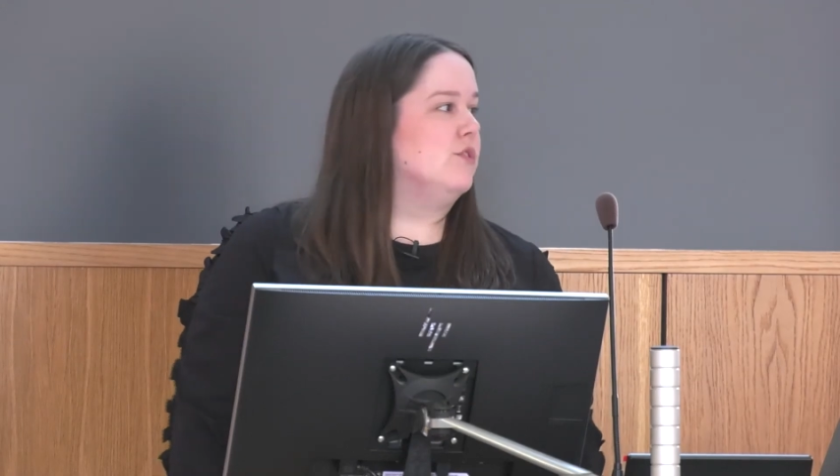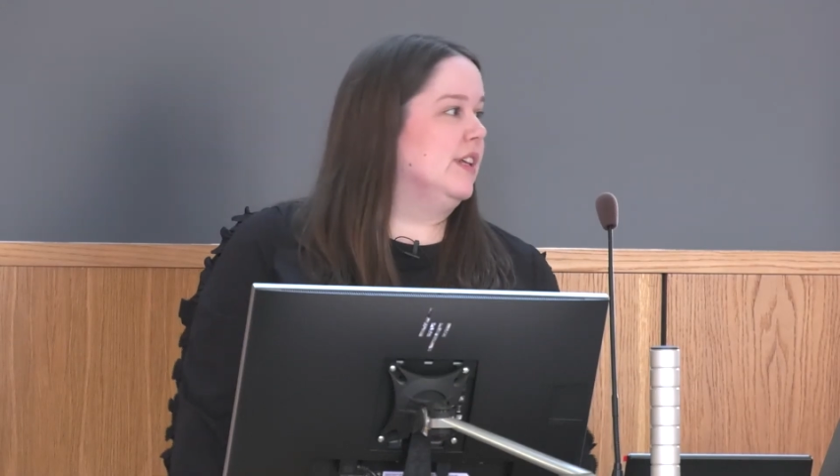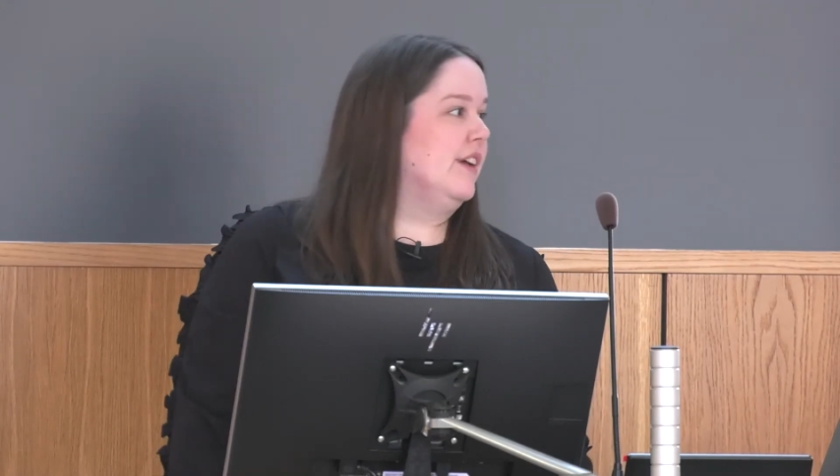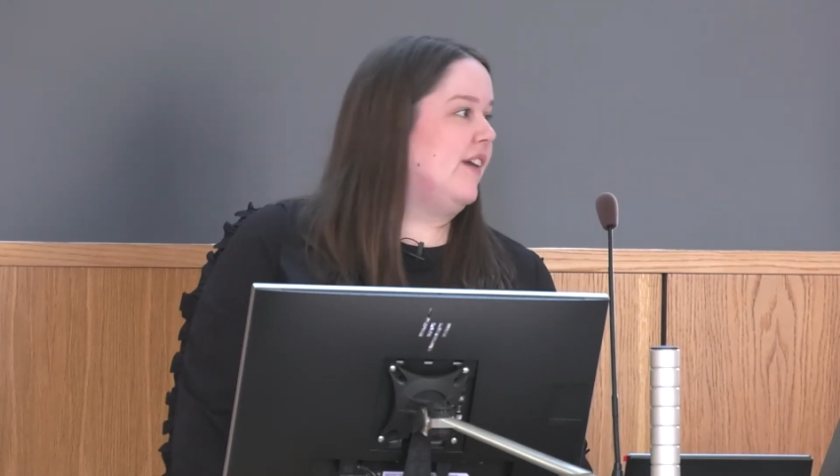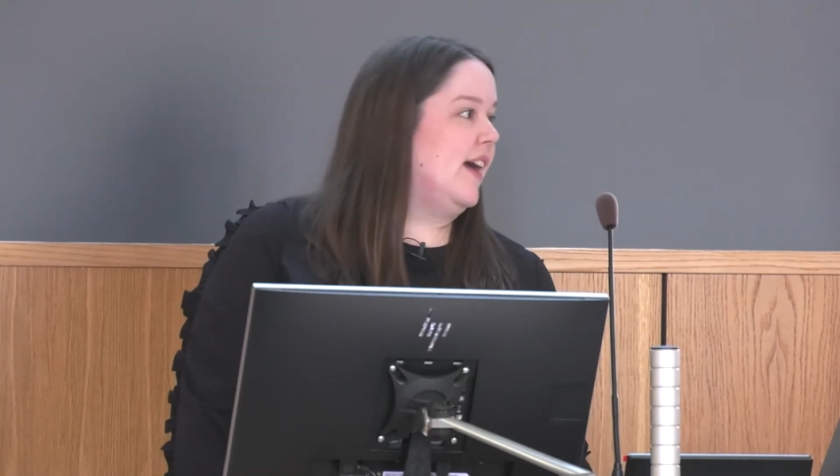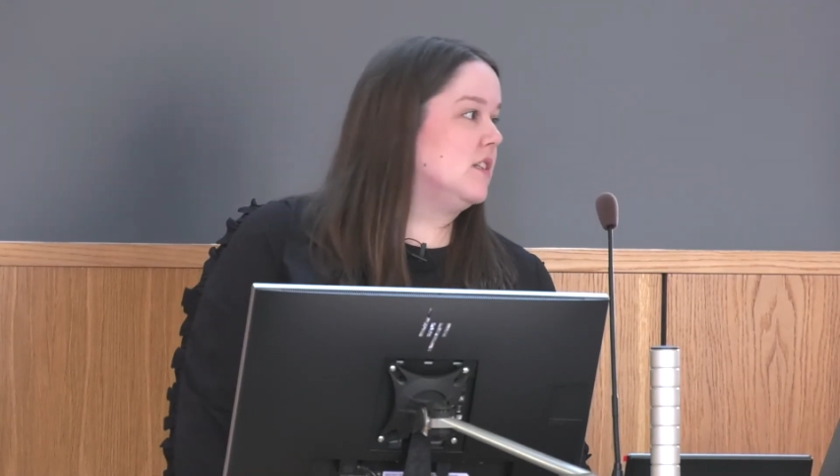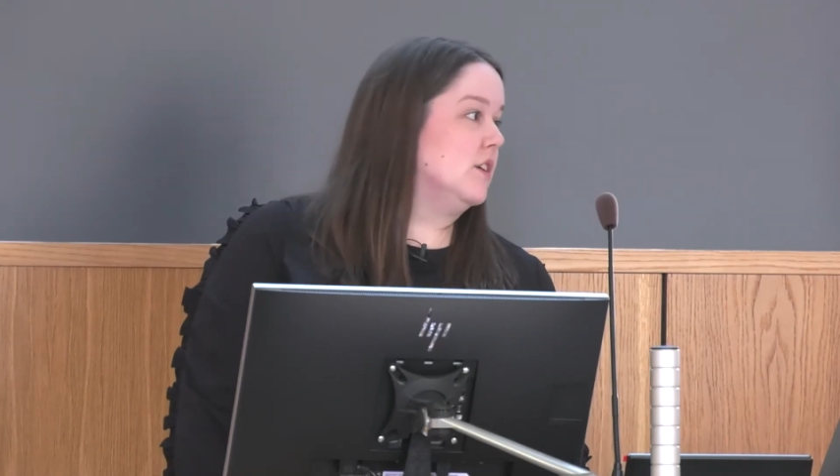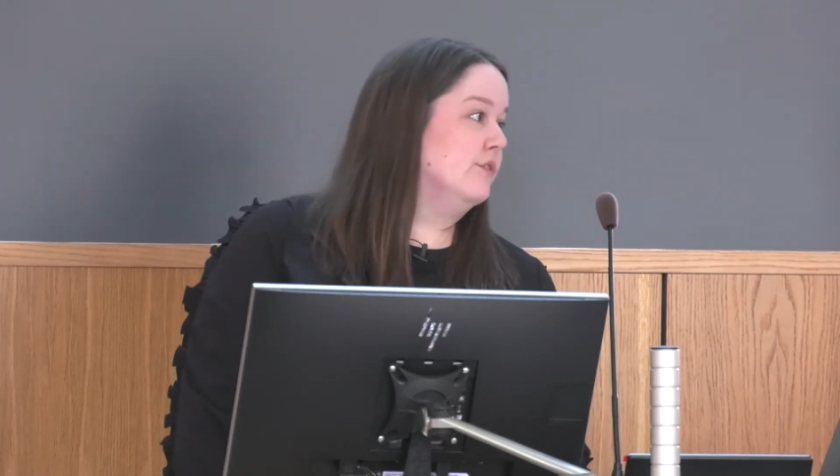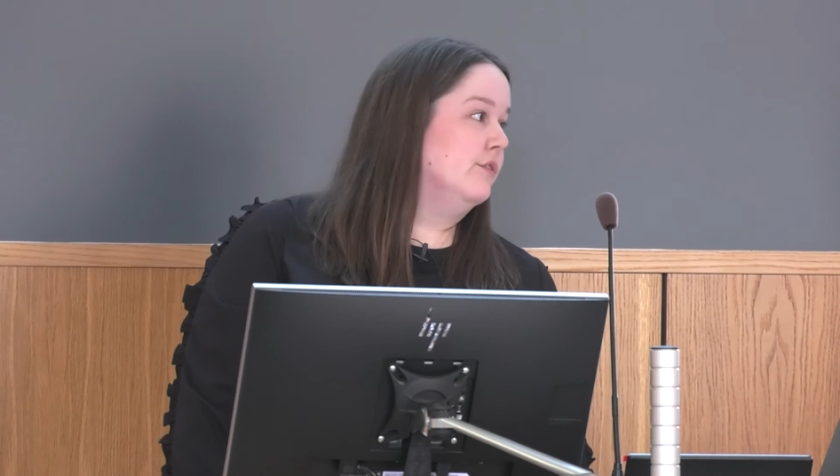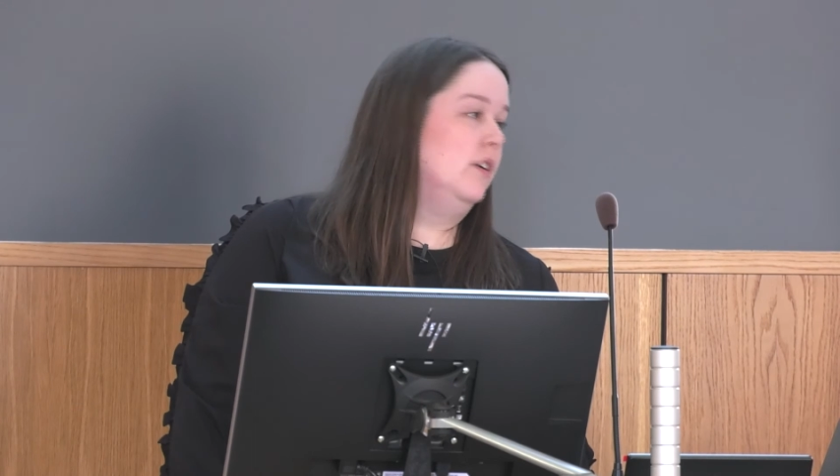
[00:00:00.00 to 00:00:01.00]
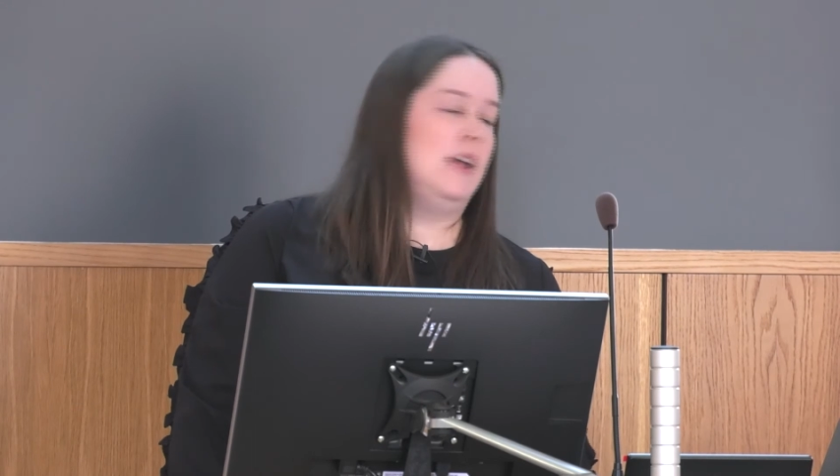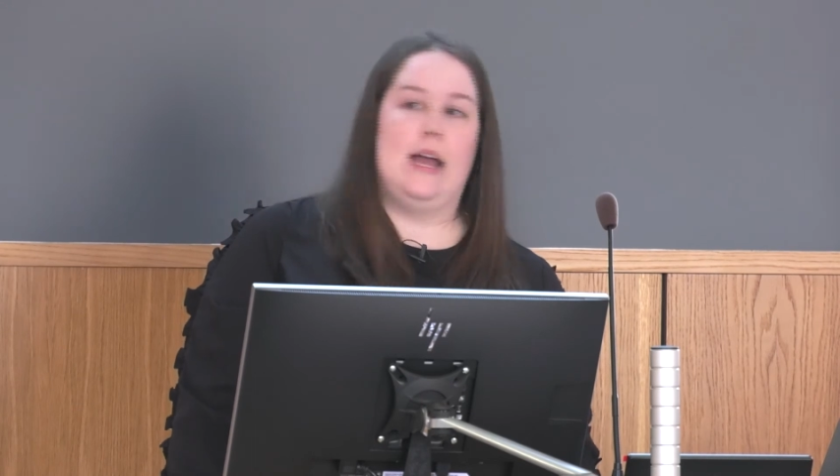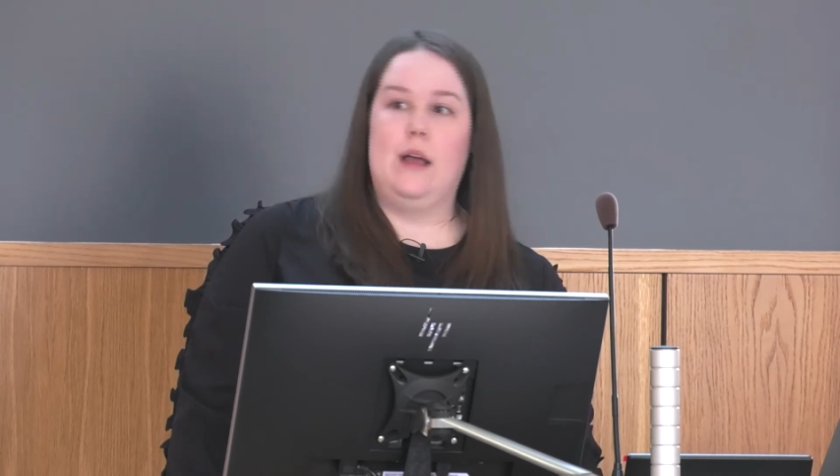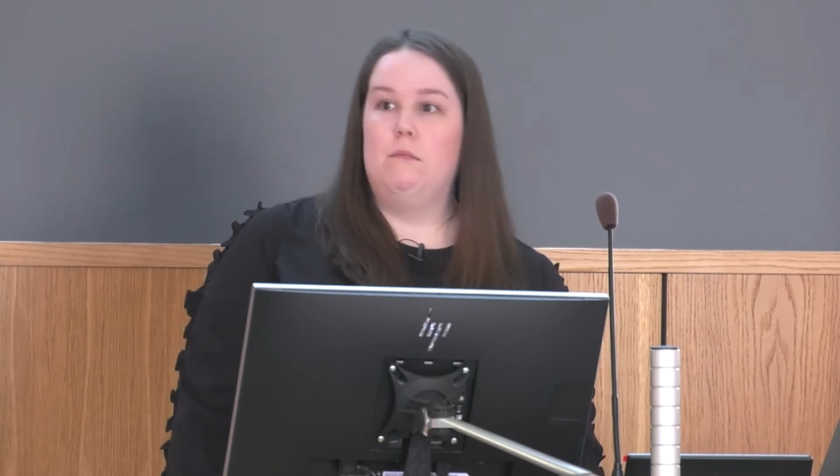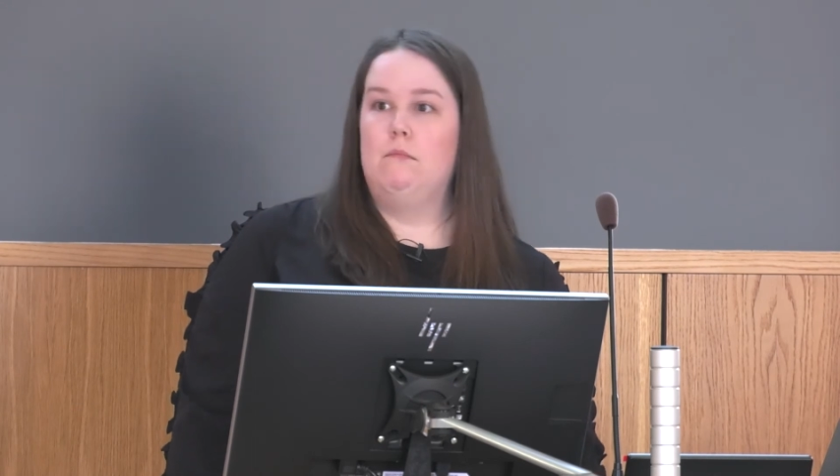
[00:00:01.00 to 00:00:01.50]
really effective,
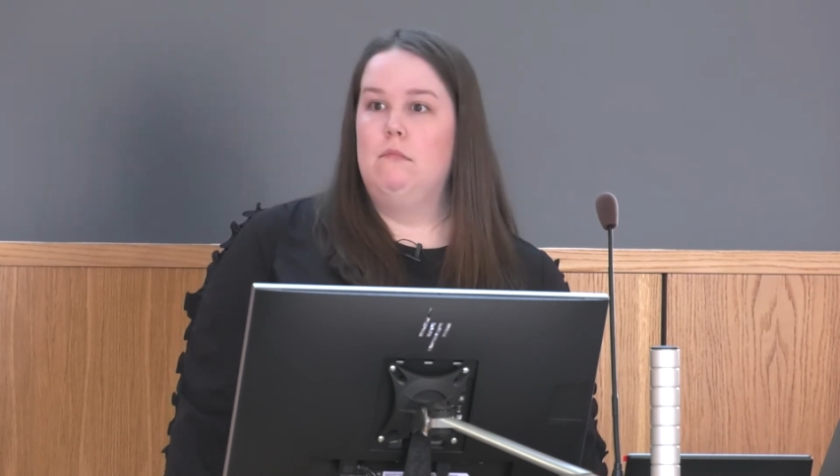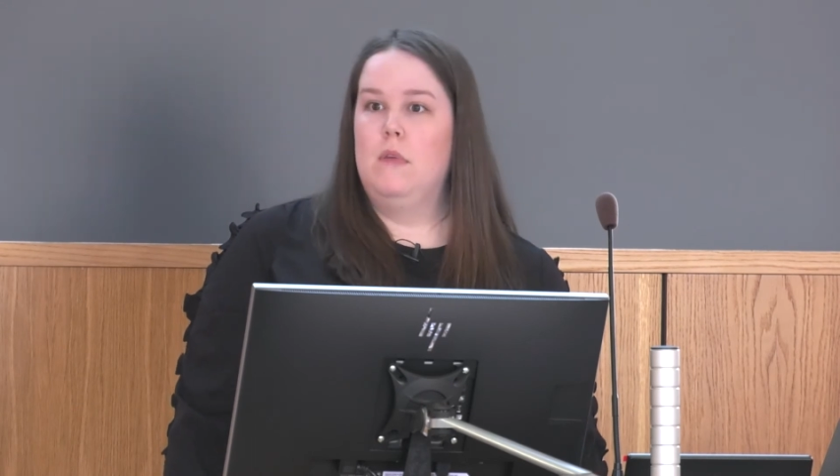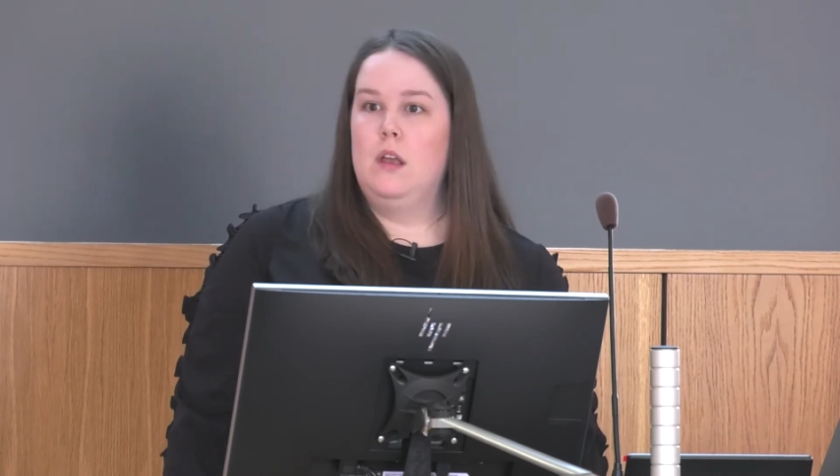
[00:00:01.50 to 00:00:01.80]
and